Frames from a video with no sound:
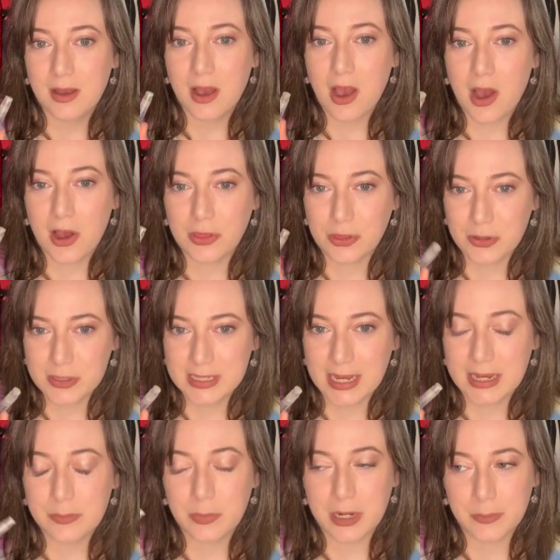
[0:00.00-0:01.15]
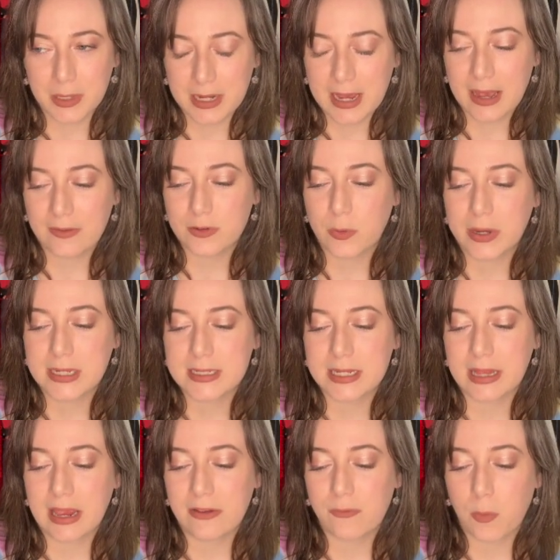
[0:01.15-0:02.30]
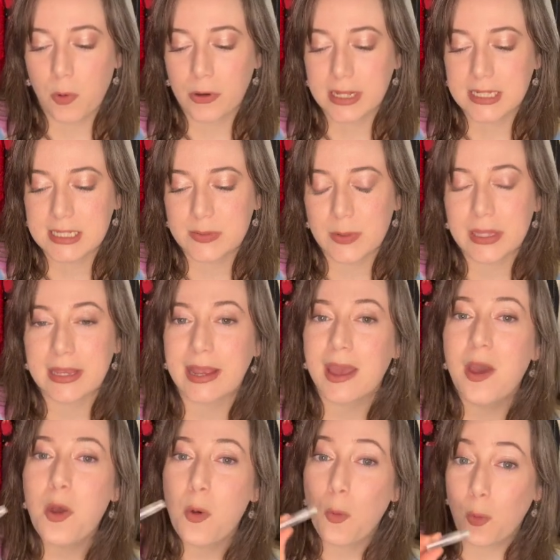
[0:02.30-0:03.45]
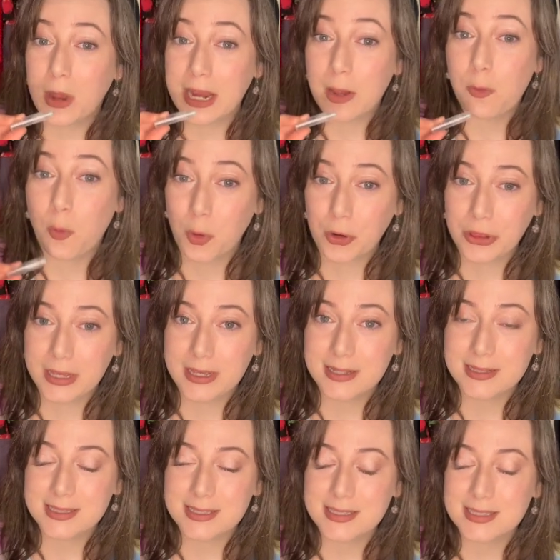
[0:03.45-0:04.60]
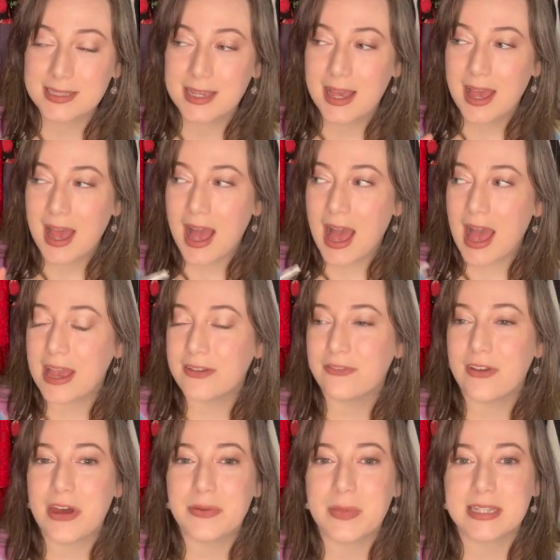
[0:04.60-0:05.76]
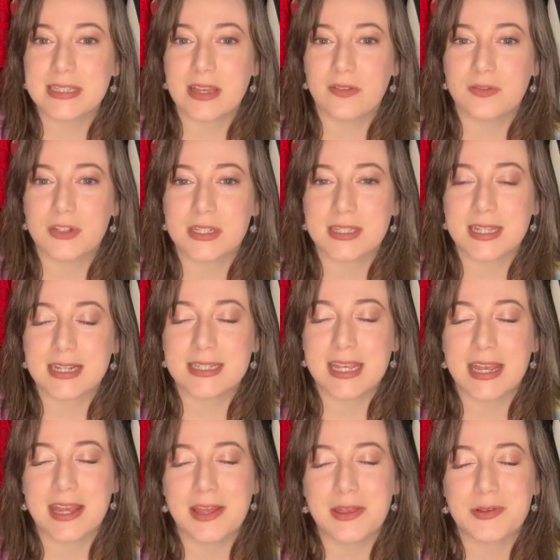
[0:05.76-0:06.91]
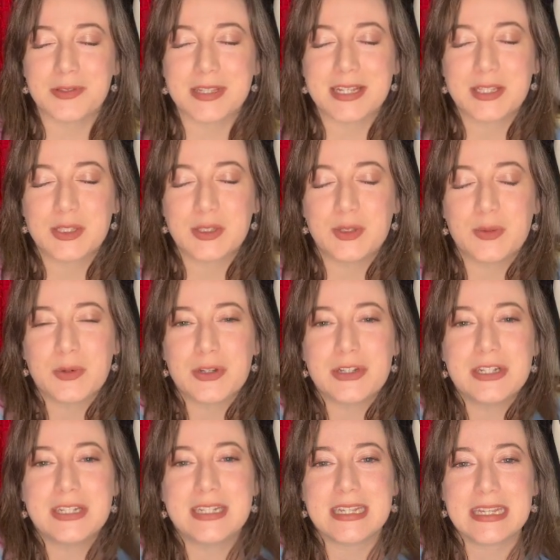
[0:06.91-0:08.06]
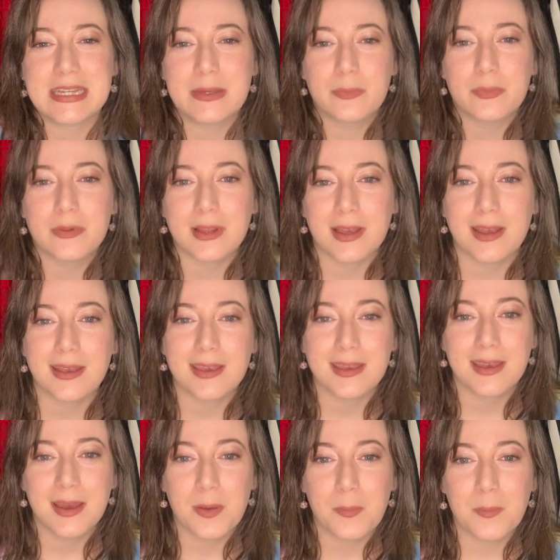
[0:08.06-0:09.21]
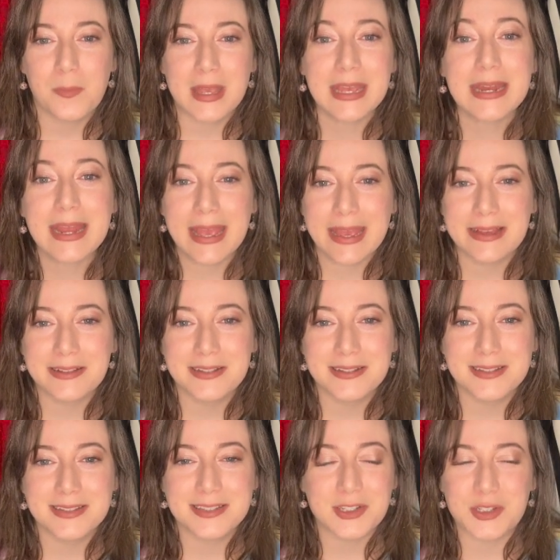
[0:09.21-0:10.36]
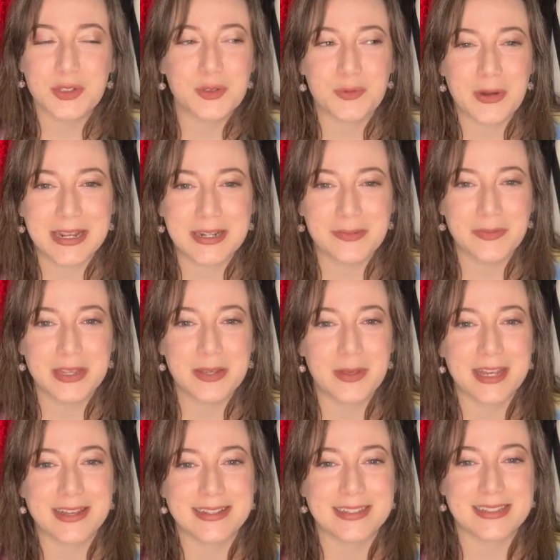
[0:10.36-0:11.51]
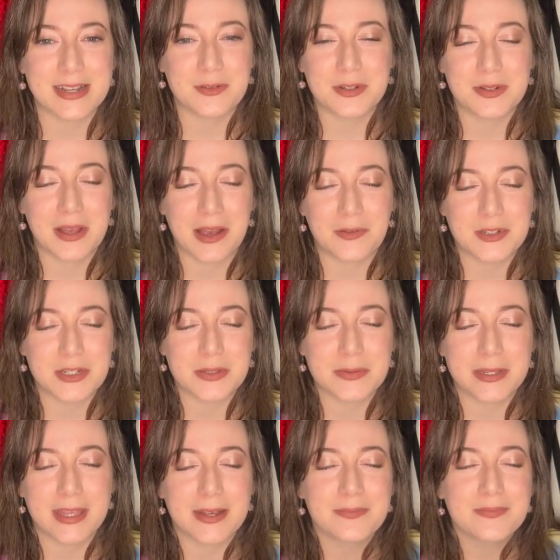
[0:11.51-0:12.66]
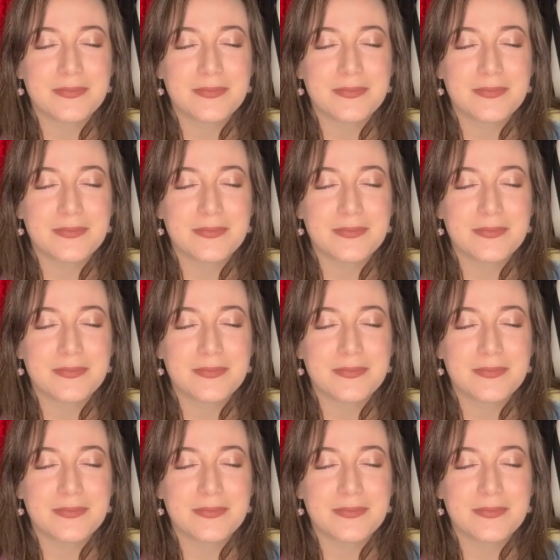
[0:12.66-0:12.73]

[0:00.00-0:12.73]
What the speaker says: on their site, but I'm going to have to wait until I have points. But like, when I wore this, I found myself just like taking those like super deep like inhales just randomly because I would just be like,